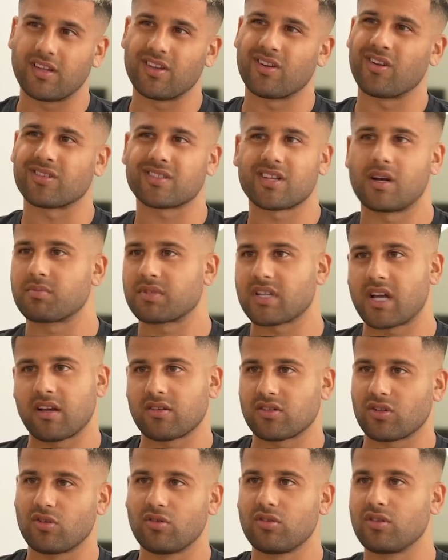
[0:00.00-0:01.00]
You know,
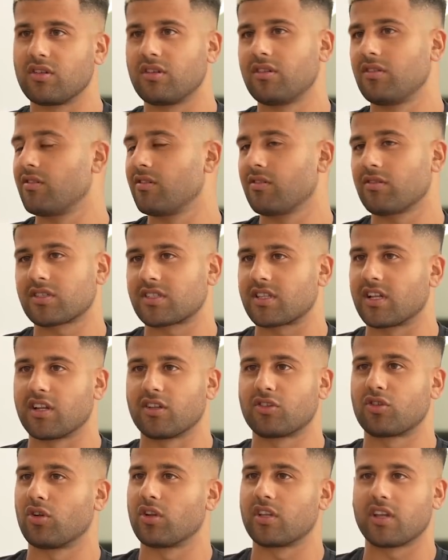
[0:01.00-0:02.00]
sometimes you lost in
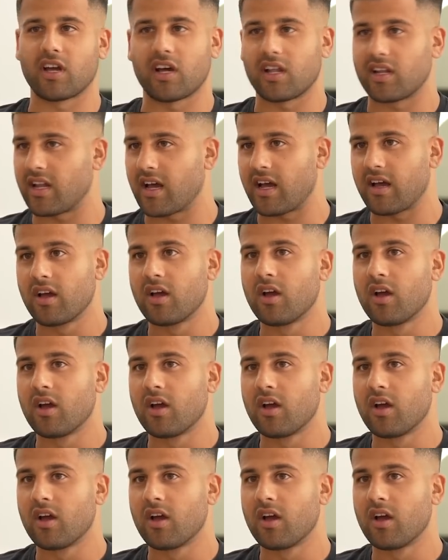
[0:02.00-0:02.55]
the dunya and that.